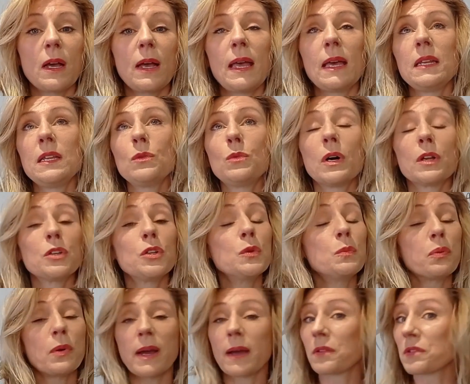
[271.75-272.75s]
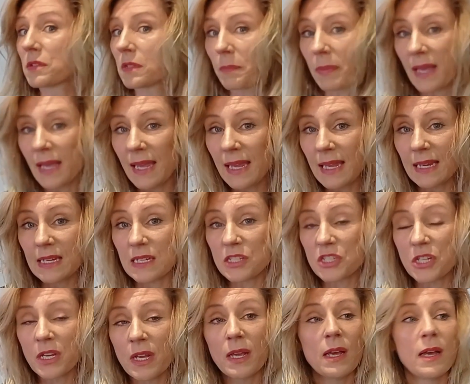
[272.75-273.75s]
Anyone who browsed a
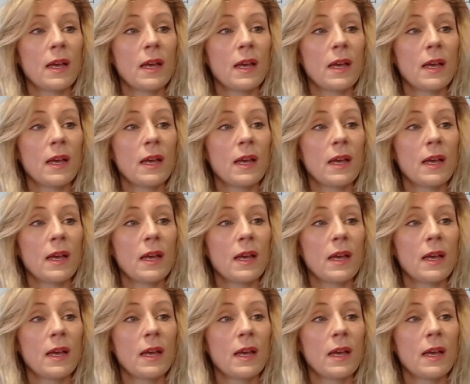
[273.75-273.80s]
page